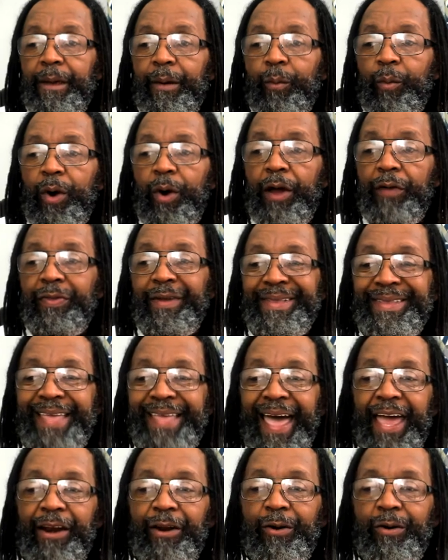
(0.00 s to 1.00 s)
where the
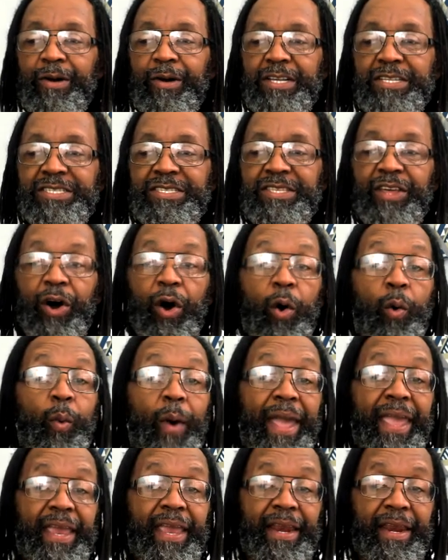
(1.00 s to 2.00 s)
title is The
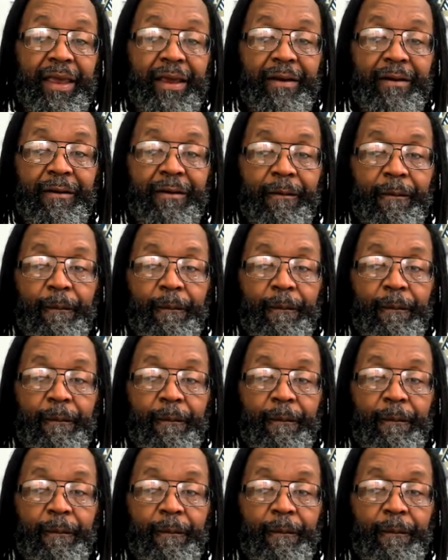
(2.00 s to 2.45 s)
Awakening.